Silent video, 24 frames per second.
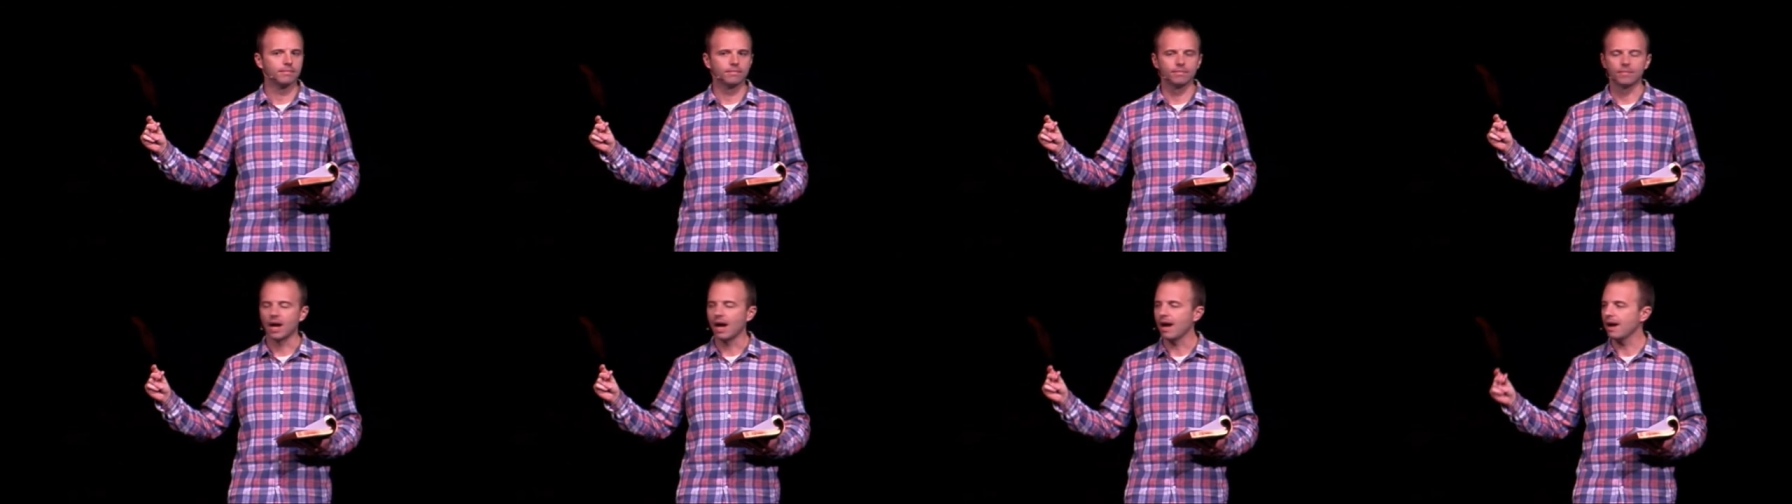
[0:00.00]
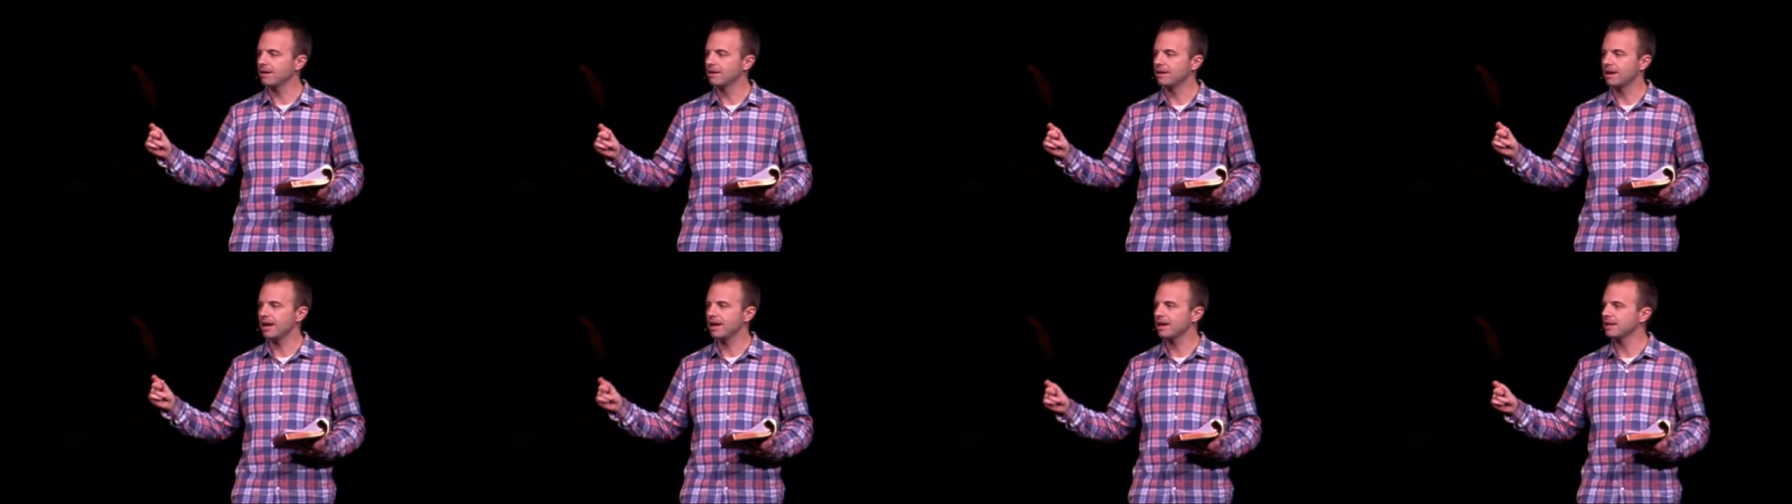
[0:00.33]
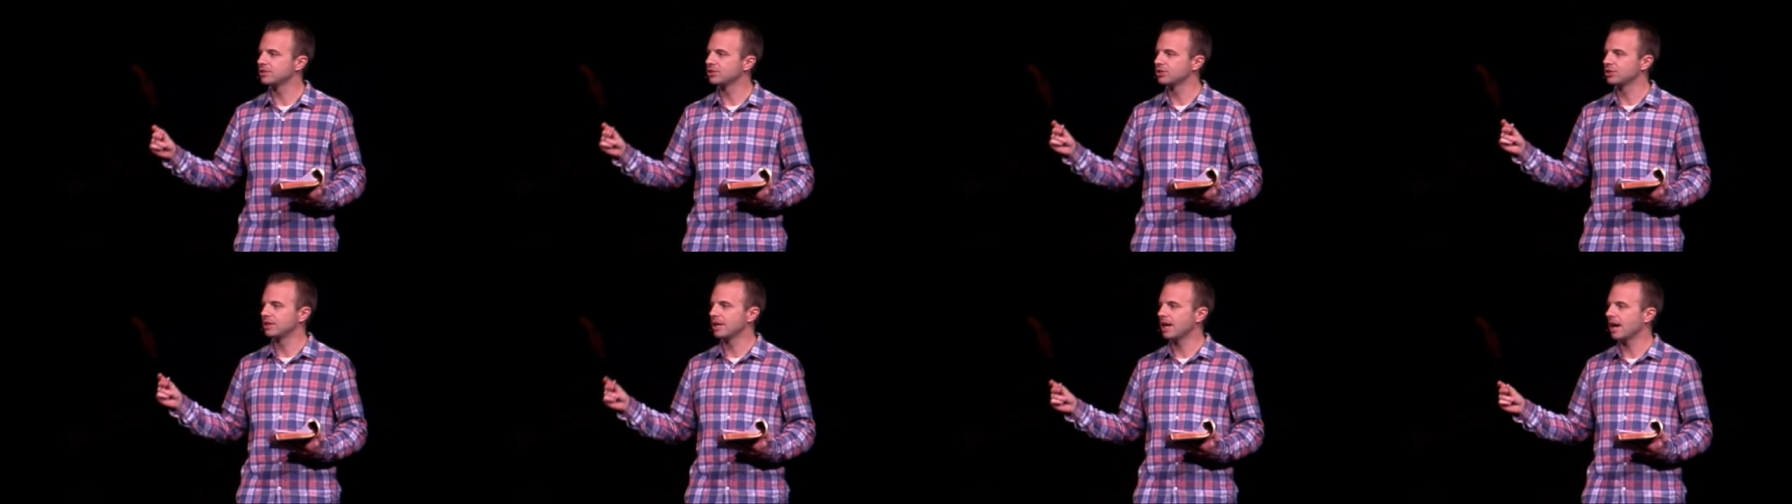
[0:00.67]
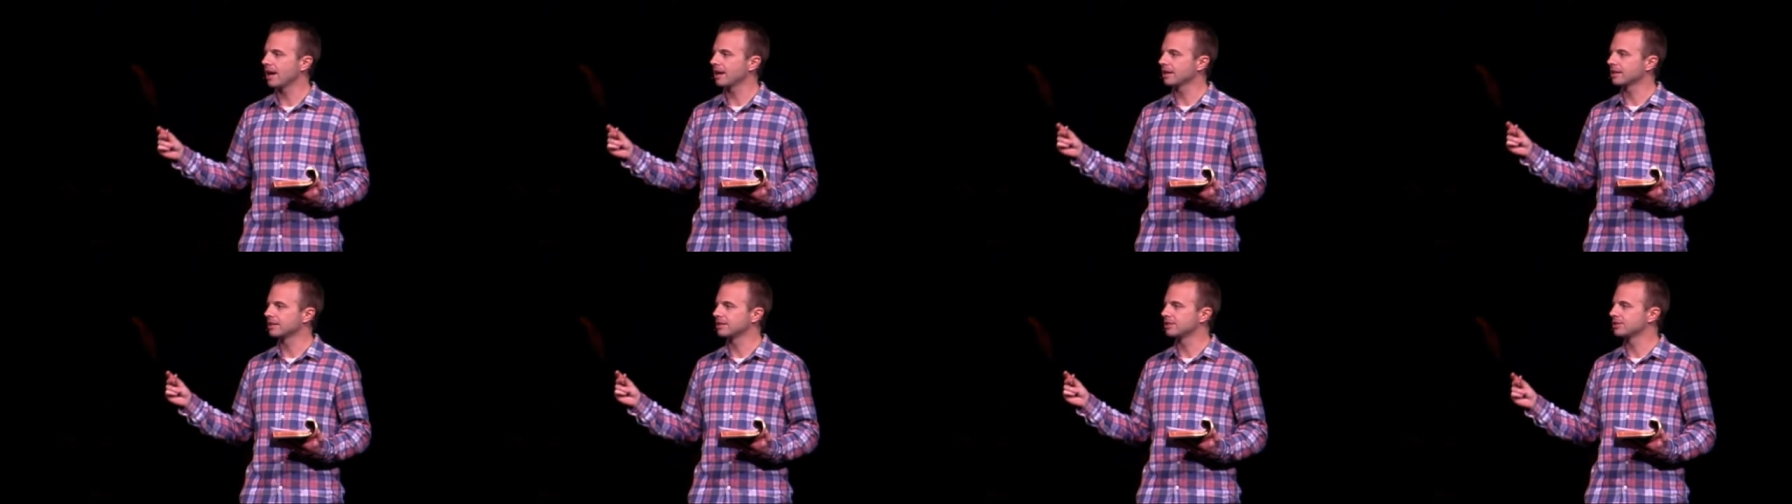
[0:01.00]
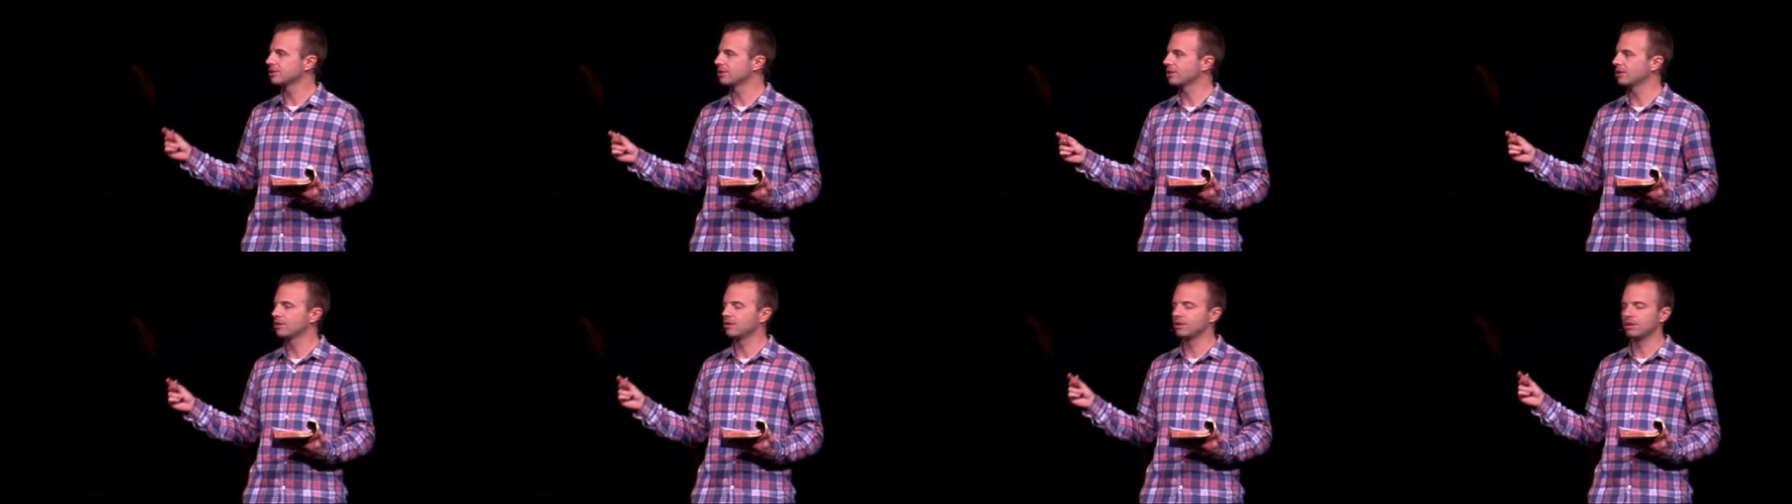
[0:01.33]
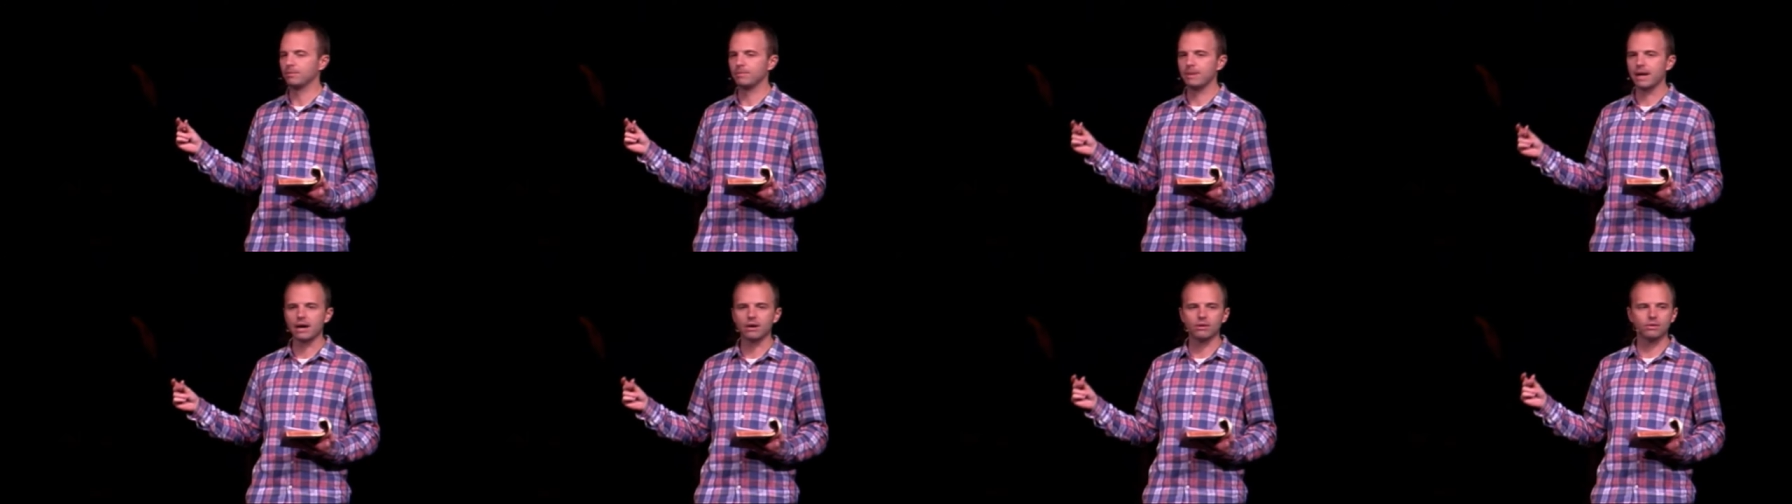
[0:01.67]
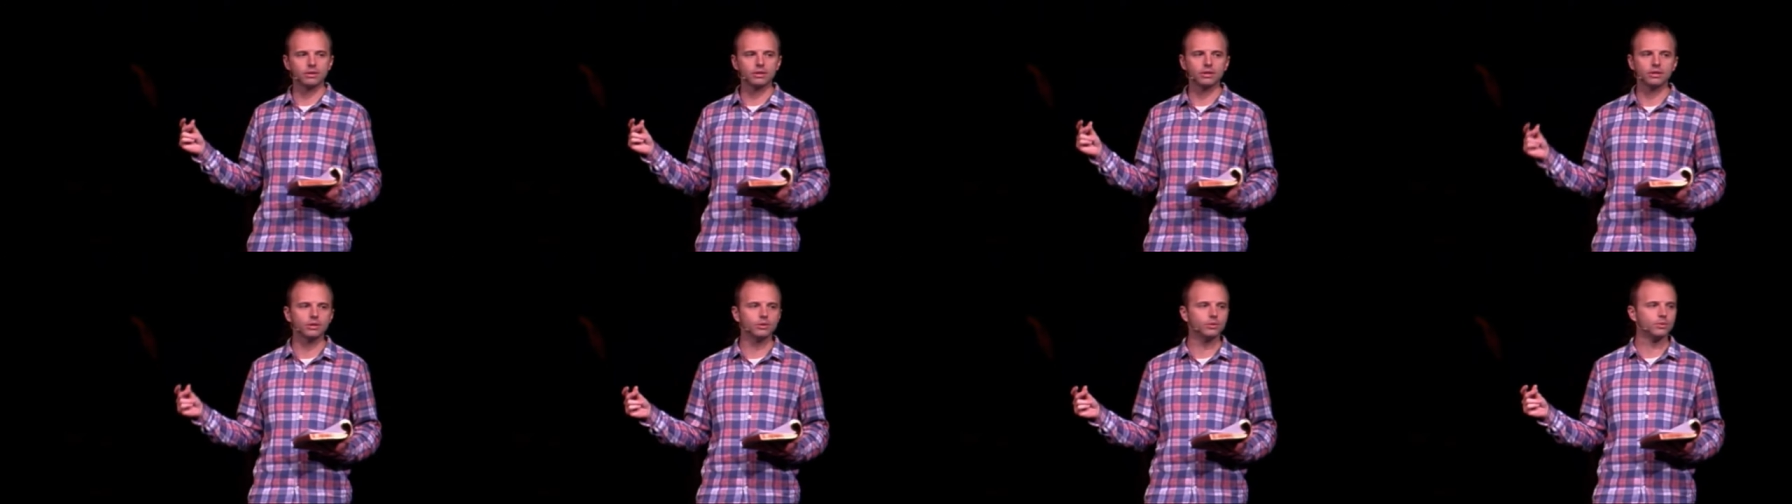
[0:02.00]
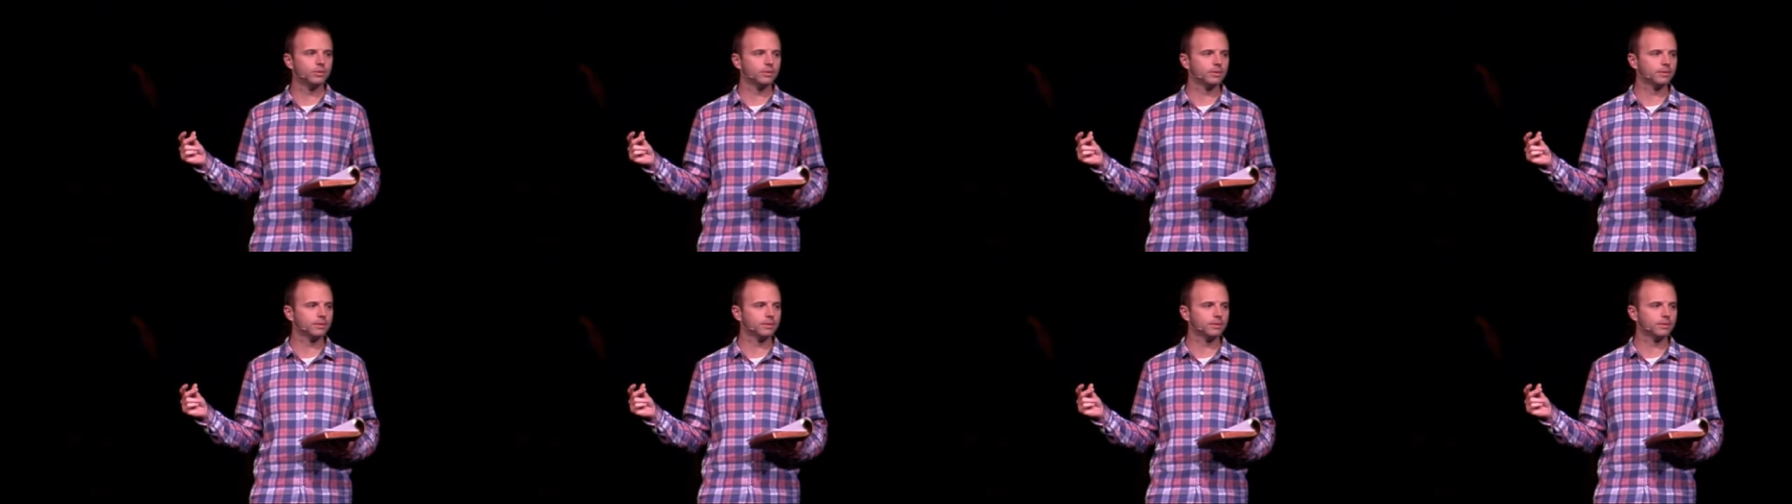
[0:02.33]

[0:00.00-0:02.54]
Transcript: hired hands are not concerned about you.